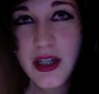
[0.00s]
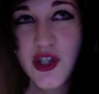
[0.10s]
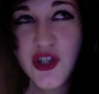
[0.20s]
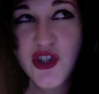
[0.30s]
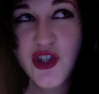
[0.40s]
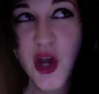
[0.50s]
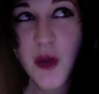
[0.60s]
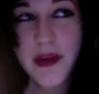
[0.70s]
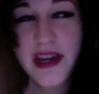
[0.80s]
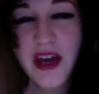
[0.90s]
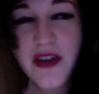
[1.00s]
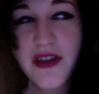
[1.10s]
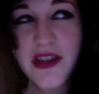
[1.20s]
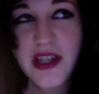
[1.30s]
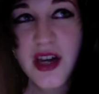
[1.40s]
so many
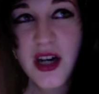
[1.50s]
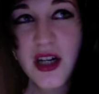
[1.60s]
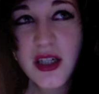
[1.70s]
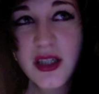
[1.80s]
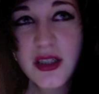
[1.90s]
others are.